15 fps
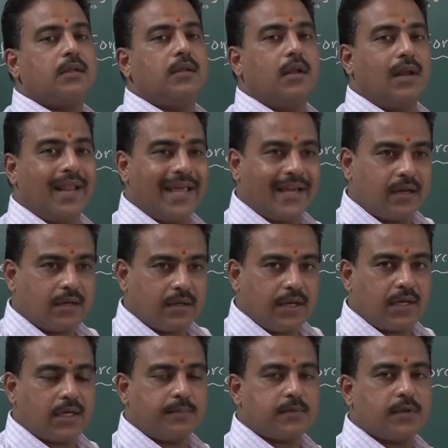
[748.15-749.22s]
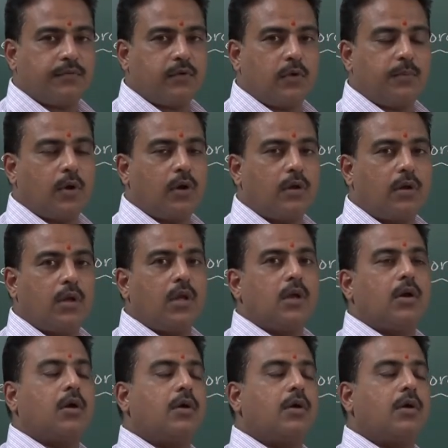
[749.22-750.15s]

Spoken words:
the leg in terms of football,